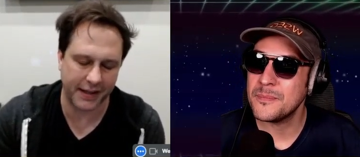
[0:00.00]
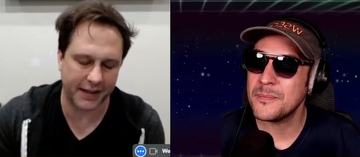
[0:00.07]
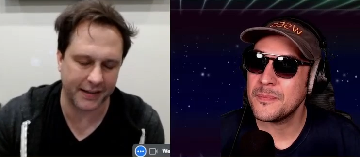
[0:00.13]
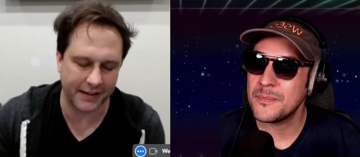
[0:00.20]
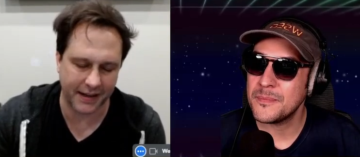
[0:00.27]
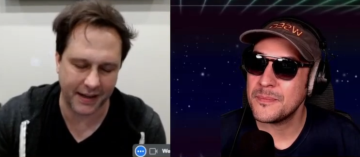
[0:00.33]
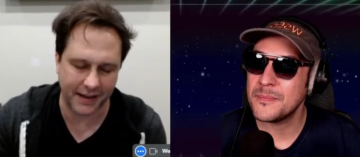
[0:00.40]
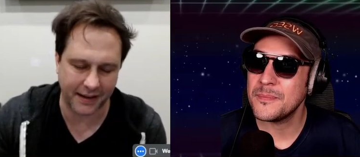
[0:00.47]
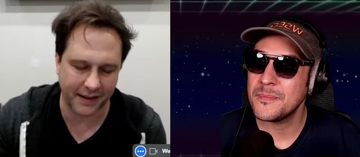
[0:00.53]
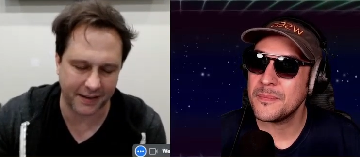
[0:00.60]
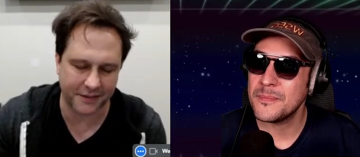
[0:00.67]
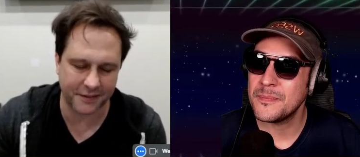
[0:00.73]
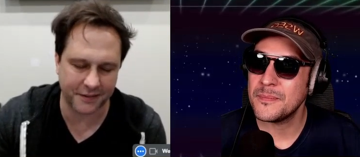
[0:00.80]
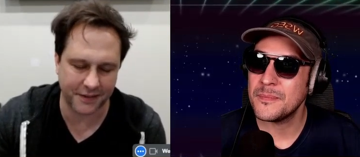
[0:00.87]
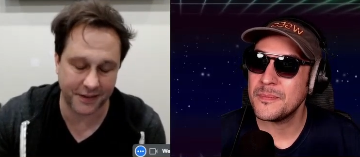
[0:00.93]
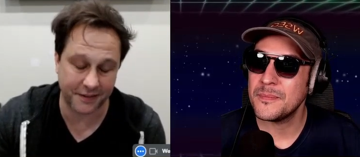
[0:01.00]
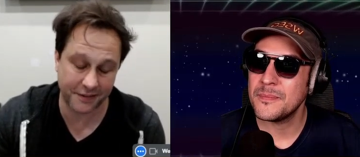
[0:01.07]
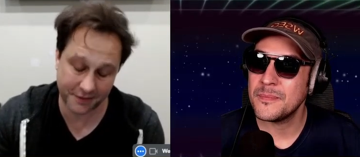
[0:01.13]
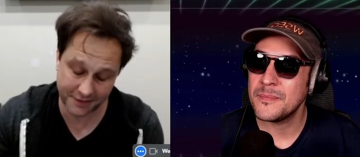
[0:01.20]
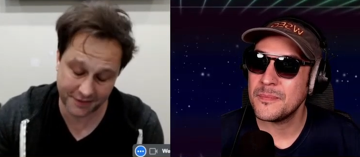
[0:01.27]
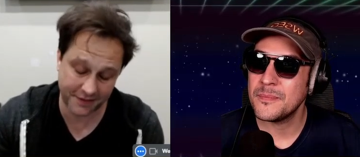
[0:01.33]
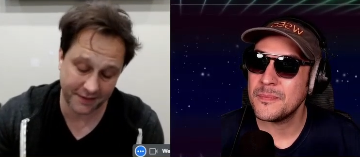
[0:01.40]
Speaker 1: and like it's it's
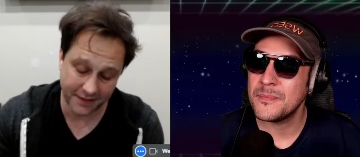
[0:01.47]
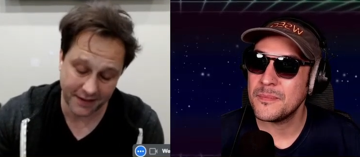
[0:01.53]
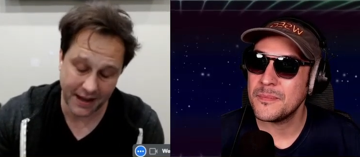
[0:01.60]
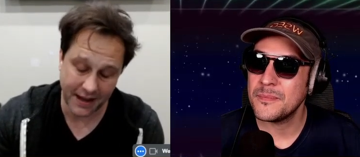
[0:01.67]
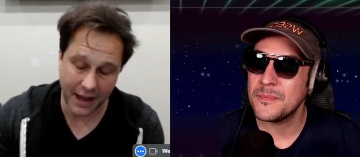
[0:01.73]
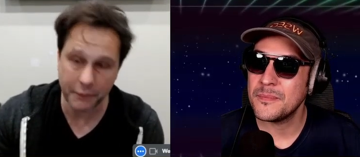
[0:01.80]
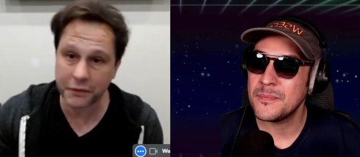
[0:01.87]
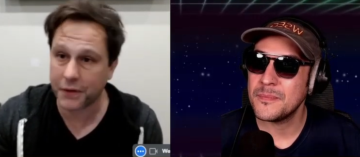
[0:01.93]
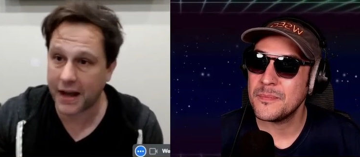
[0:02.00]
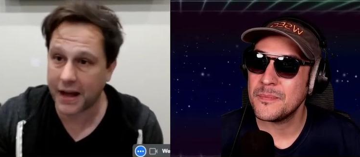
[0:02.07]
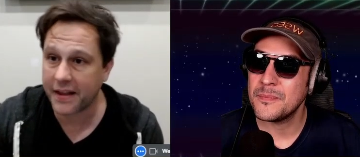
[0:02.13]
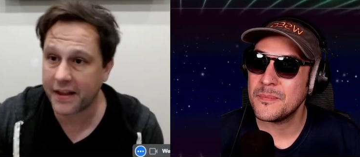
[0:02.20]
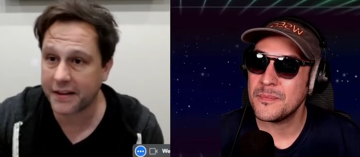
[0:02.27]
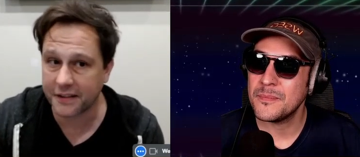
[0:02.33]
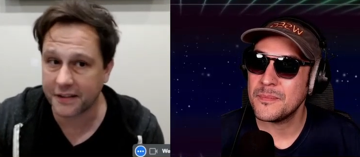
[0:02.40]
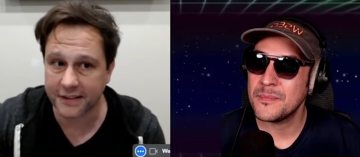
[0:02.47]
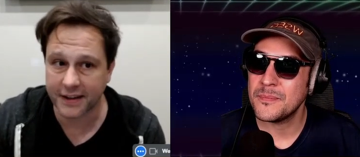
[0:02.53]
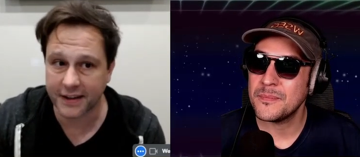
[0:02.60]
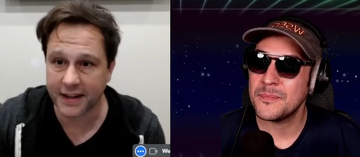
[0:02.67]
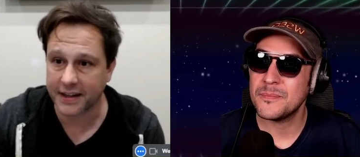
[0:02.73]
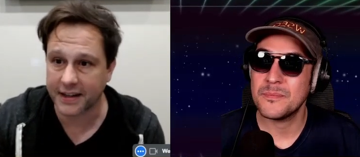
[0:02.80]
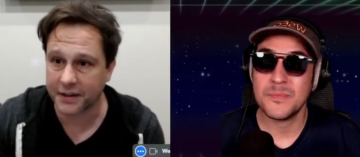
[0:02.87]
it was I like
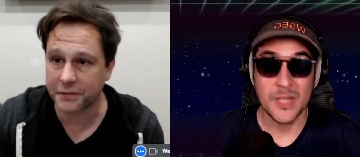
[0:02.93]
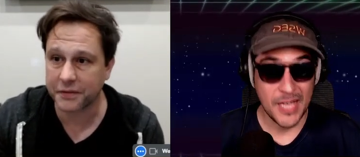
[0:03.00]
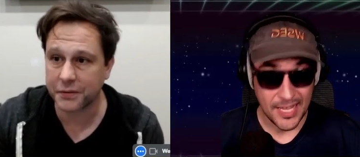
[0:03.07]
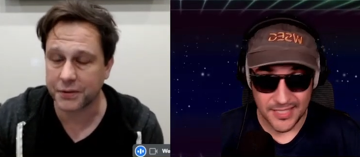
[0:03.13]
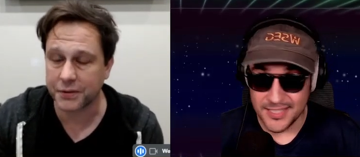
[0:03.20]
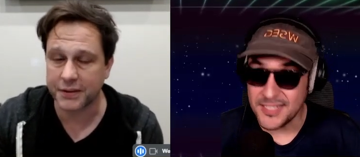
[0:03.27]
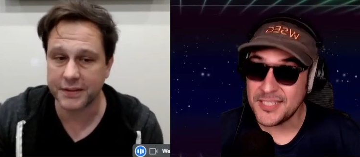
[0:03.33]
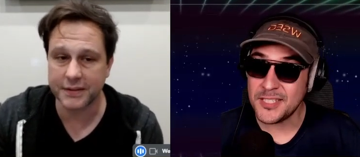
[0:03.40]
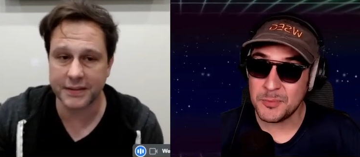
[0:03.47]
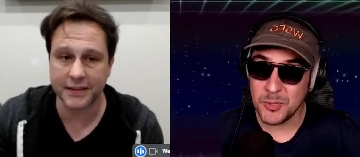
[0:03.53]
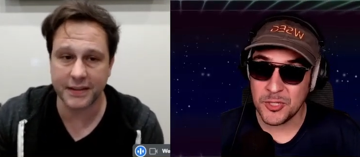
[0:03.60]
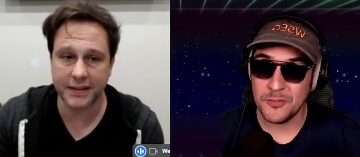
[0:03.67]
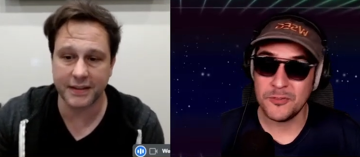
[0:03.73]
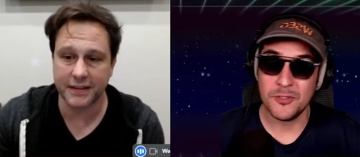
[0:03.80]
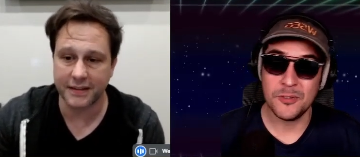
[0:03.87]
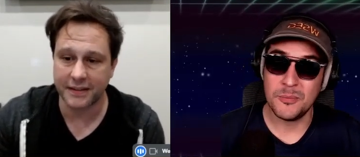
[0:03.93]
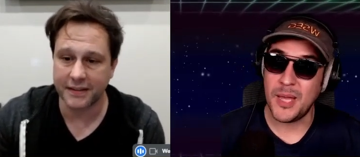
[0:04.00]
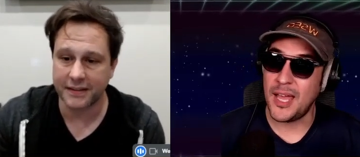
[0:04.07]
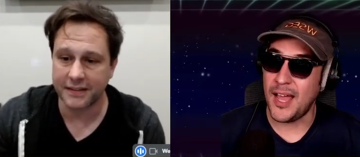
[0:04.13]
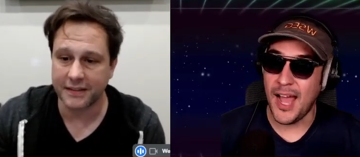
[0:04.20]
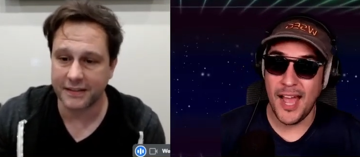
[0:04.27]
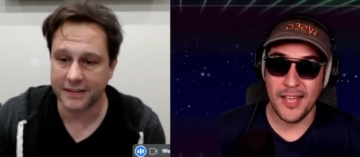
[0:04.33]
Cincinnati. It yeah, cool. Cincy's
Speaker 2: beautiful. Eh,
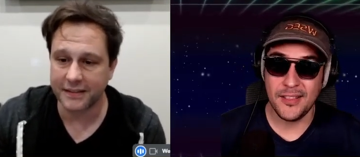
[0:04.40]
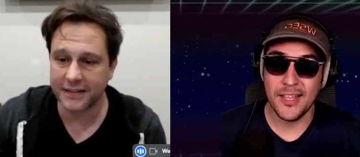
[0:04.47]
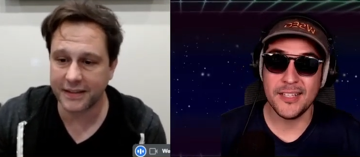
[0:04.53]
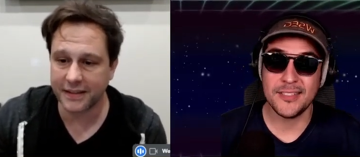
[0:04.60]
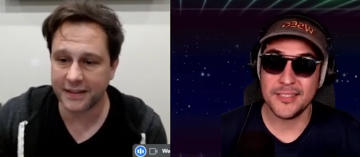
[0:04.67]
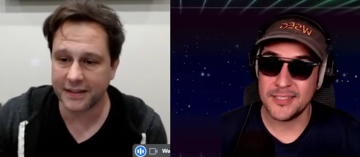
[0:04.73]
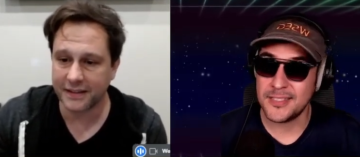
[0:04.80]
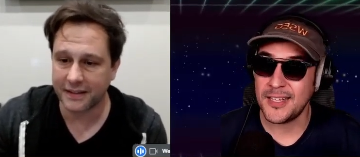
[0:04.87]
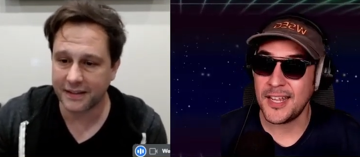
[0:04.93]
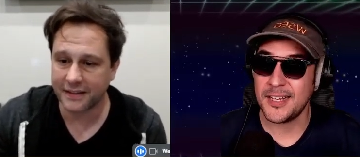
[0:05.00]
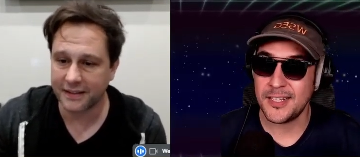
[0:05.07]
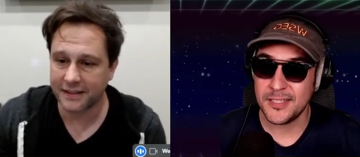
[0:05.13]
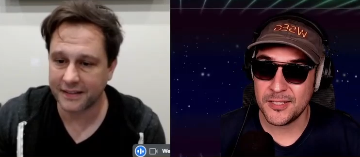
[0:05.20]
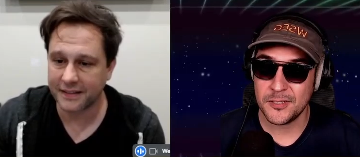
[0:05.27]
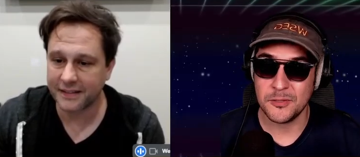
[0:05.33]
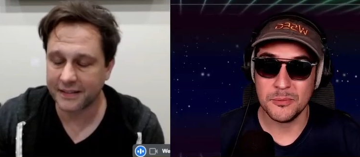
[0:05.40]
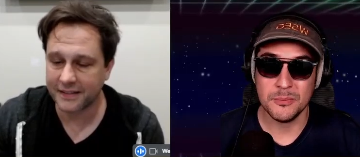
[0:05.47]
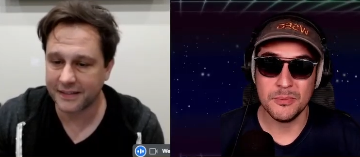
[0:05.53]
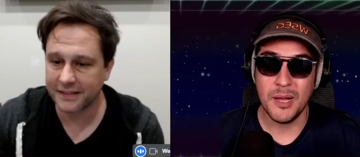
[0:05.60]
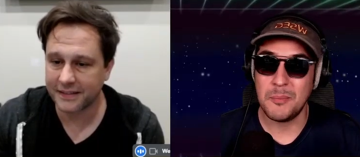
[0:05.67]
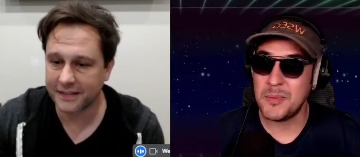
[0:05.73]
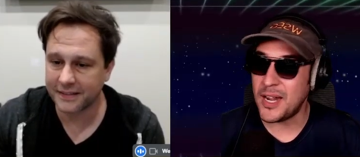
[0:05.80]
I like Cincinnati too. I'm
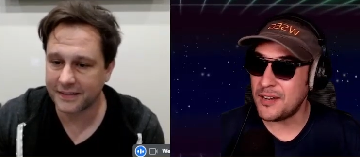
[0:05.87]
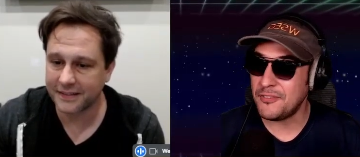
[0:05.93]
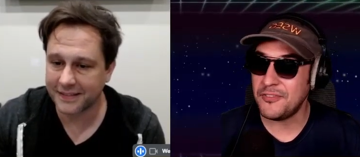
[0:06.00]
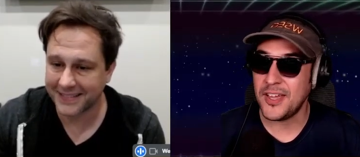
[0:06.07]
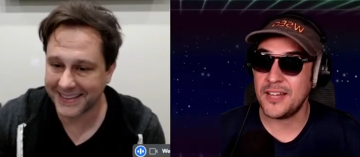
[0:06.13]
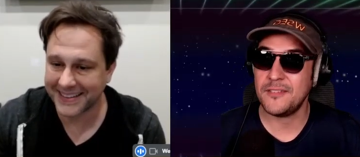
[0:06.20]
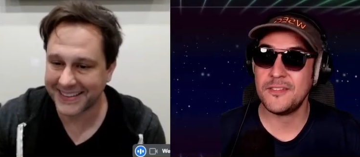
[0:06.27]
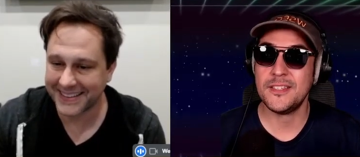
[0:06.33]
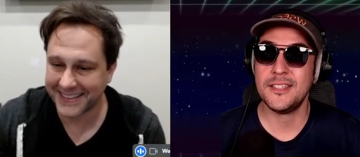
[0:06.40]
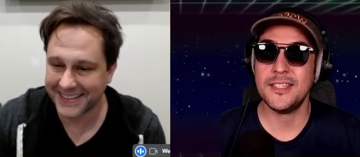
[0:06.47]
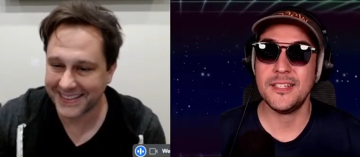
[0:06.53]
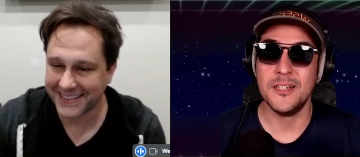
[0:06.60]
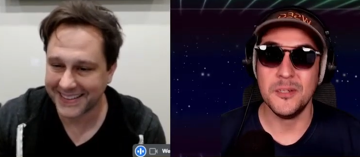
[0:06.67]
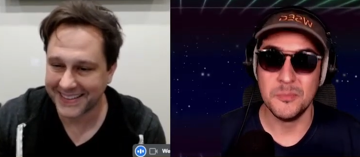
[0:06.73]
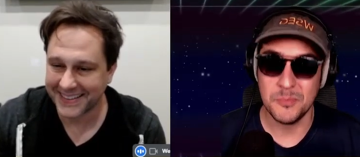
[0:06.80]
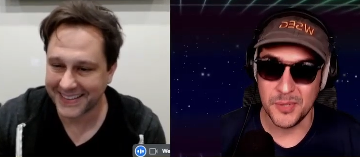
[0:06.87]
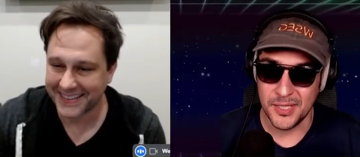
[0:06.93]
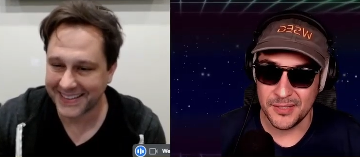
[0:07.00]
not a fan of Toledo, but